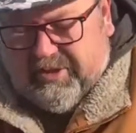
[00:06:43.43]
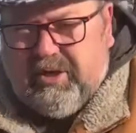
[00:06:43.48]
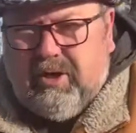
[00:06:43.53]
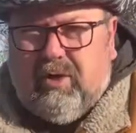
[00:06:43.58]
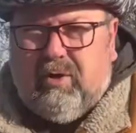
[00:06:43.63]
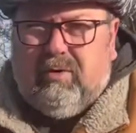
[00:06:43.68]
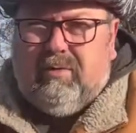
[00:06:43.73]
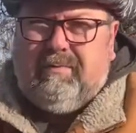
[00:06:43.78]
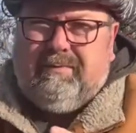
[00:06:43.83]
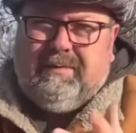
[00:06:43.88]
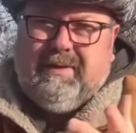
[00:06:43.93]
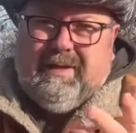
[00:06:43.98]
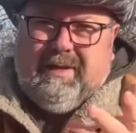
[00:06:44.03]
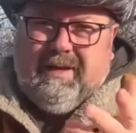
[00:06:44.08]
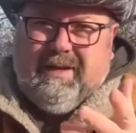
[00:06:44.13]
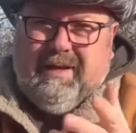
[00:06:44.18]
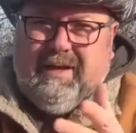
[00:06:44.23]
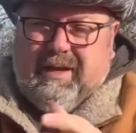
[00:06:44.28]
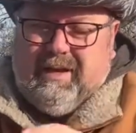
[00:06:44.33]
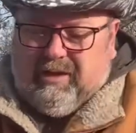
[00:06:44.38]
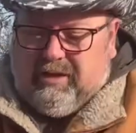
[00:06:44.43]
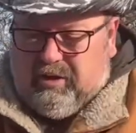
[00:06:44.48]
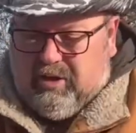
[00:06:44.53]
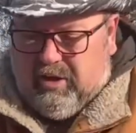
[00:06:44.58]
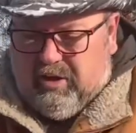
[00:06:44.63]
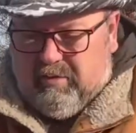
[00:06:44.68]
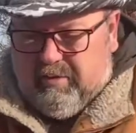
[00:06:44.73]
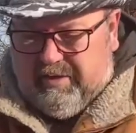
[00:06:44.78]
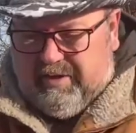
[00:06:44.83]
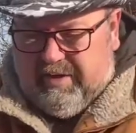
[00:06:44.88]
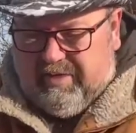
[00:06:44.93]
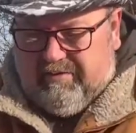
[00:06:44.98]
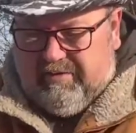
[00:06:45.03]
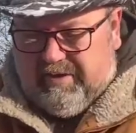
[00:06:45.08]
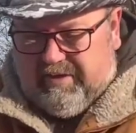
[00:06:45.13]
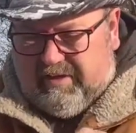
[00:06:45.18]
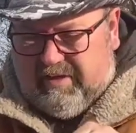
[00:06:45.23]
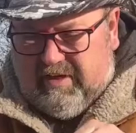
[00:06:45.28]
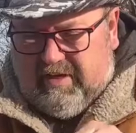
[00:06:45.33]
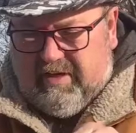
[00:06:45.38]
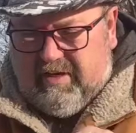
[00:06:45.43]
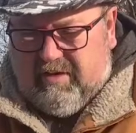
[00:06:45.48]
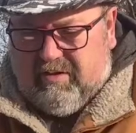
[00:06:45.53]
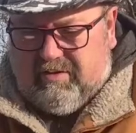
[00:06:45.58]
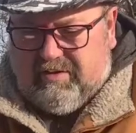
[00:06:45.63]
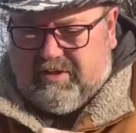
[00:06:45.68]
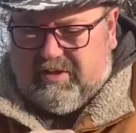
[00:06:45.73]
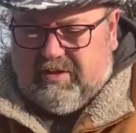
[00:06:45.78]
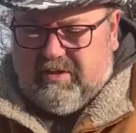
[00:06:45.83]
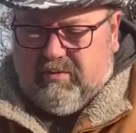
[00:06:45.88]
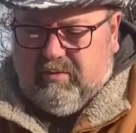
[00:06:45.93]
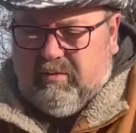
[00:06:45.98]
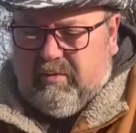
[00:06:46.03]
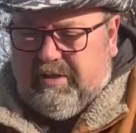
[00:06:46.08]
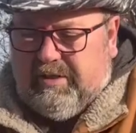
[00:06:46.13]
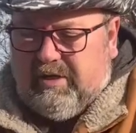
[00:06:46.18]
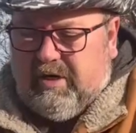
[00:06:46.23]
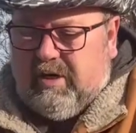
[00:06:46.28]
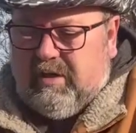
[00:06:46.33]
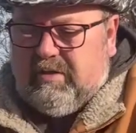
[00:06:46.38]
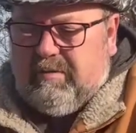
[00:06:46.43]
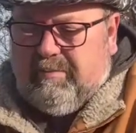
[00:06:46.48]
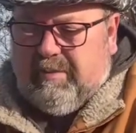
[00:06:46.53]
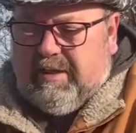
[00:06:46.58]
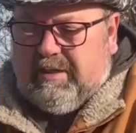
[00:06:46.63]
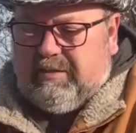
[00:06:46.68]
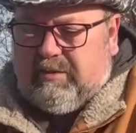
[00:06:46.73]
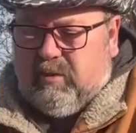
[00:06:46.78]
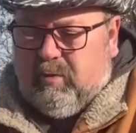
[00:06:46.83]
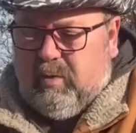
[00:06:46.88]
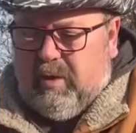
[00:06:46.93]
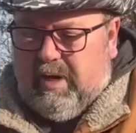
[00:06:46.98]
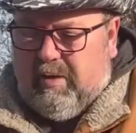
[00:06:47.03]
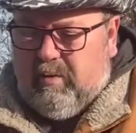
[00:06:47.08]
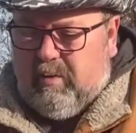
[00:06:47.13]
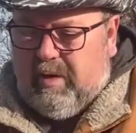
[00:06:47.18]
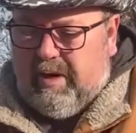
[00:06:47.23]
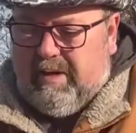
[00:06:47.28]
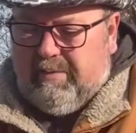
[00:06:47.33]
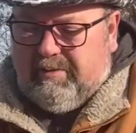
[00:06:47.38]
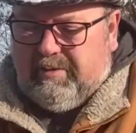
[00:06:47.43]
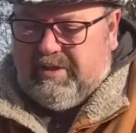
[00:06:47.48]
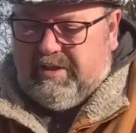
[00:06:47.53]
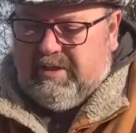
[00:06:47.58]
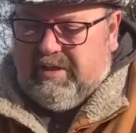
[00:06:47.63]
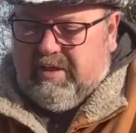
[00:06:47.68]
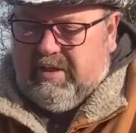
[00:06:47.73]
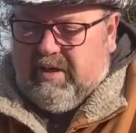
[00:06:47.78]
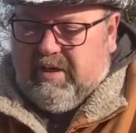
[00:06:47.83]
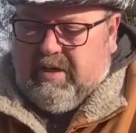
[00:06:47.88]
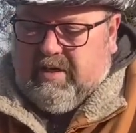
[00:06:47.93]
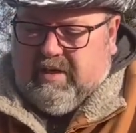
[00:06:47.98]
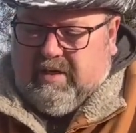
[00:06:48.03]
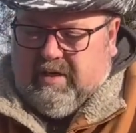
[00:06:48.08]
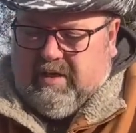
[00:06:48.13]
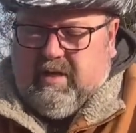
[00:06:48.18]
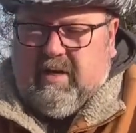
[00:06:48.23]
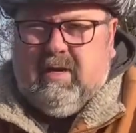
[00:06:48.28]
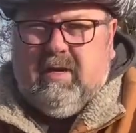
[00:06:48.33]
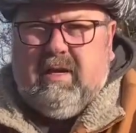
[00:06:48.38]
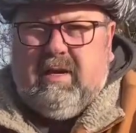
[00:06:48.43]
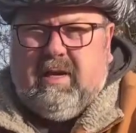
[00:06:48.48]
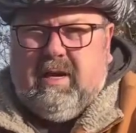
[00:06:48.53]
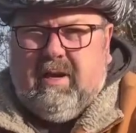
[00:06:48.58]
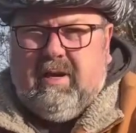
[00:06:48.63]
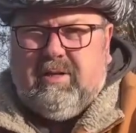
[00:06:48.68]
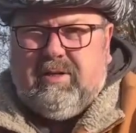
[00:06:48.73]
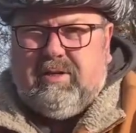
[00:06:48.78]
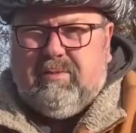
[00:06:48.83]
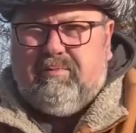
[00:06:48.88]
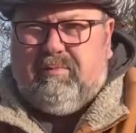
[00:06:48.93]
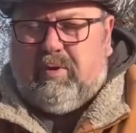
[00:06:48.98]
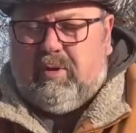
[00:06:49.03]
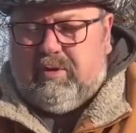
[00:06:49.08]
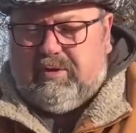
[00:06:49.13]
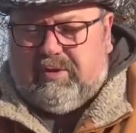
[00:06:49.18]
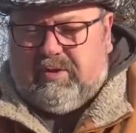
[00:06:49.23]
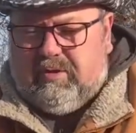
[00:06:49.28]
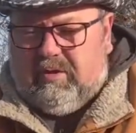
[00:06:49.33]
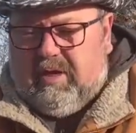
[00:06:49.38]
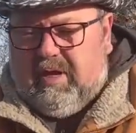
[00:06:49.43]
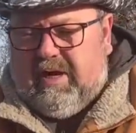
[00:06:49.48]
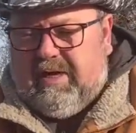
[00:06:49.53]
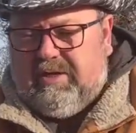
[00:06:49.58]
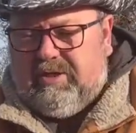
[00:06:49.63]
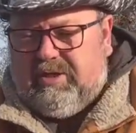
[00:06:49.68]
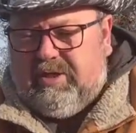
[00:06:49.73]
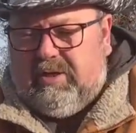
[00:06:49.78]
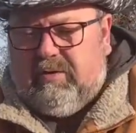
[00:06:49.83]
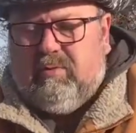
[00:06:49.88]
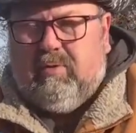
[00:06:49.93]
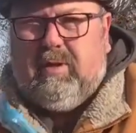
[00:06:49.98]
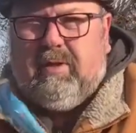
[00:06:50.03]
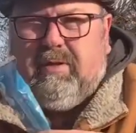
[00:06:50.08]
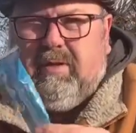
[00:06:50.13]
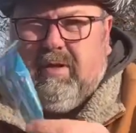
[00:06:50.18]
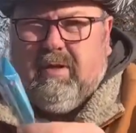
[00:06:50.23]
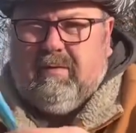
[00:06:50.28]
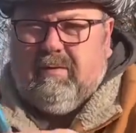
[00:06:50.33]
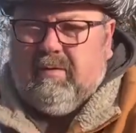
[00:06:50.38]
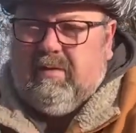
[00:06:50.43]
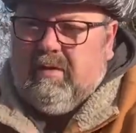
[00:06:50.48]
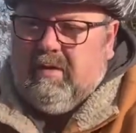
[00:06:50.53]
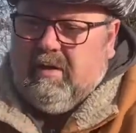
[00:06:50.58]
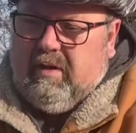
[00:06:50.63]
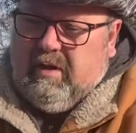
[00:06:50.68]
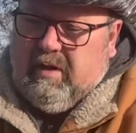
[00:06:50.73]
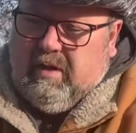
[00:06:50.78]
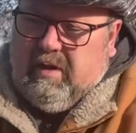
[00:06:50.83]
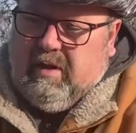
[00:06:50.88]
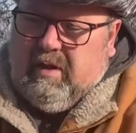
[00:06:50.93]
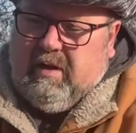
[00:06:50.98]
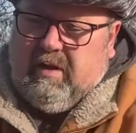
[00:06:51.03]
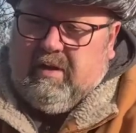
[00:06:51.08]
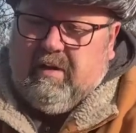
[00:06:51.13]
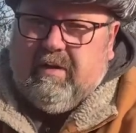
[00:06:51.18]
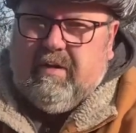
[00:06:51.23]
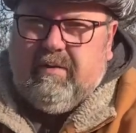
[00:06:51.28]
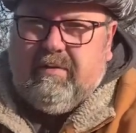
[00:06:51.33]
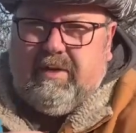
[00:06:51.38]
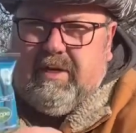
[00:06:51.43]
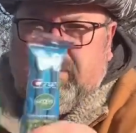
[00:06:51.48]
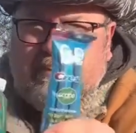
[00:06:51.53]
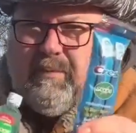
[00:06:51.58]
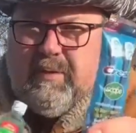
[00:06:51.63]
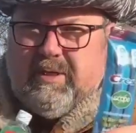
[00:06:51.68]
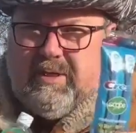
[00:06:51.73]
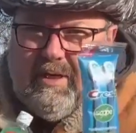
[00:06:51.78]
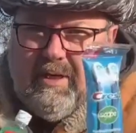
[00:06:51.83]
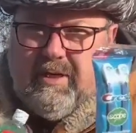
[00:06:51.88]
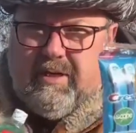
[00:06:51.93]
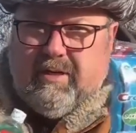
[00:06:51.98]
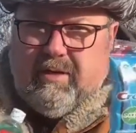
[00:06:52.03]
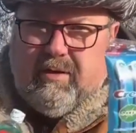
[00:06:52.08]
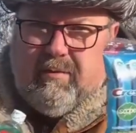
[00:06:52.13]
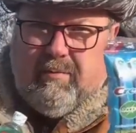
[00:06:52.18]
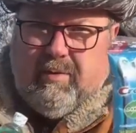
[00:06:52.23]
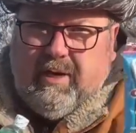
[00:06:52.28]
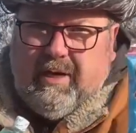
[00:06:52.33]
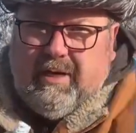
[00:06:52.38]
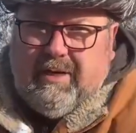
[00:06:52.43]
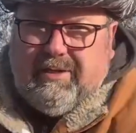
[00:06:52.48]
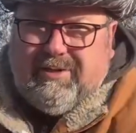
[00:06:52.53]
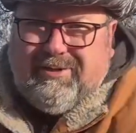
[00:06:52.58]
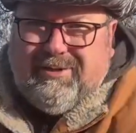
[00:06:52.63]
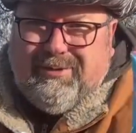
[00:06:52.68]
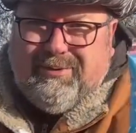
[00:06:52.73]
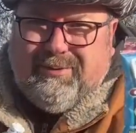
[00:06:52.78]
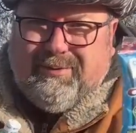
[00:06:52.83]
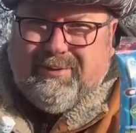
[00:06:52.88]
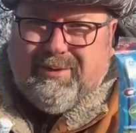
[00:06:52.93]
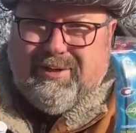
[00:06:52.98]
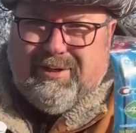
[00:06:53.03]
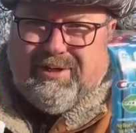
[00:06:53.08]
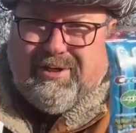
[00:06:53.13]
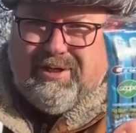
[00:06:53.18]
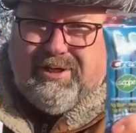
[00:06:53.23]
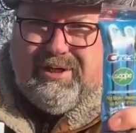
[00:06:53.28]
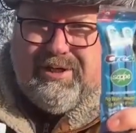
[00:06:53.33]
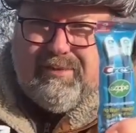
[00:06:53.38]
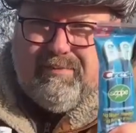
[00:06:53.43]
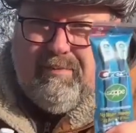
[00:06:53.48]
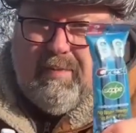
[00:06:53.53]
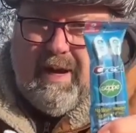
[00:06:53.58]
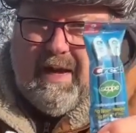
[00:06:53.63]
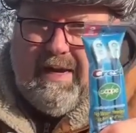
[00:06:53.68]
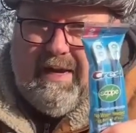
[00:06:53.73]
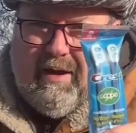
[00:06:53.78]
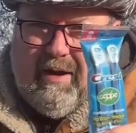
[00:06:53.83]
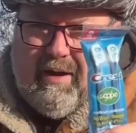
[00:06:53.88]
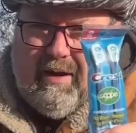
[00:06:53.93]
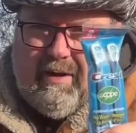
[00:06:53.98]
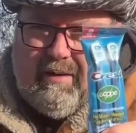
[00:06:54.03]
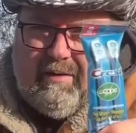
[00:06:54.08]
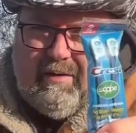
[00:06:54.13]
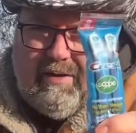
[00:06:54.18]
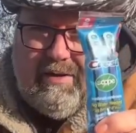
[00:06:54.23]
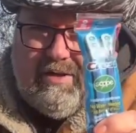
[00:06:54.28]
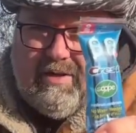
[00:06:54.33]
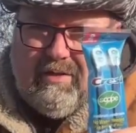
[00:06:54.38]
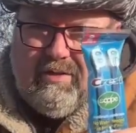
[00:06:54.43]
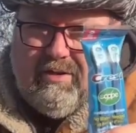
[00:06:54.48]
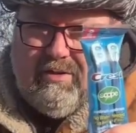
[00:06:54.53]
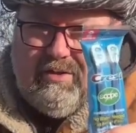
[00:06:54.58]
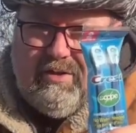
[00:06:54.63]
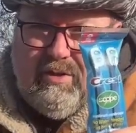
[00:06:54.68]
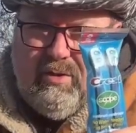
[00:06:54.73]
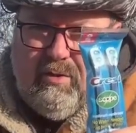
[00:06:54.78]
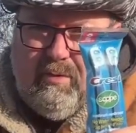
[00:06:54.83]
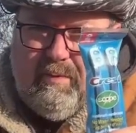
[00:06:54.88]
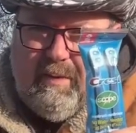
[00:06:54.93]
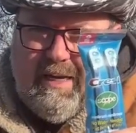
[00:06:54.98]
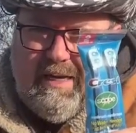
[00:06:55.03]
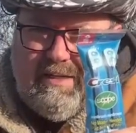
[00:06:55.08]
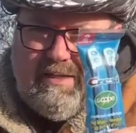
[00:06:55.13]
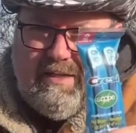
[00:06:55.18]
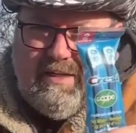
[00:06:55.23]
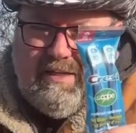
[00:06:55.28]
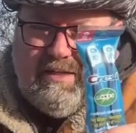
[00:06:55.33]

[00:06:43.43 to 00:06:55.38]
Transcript: So, along with everything else, we talked about the wet wipes. Carry some personal hygiene with you. This particular branded toothbrush, you just bite on it. There's a little toothpaste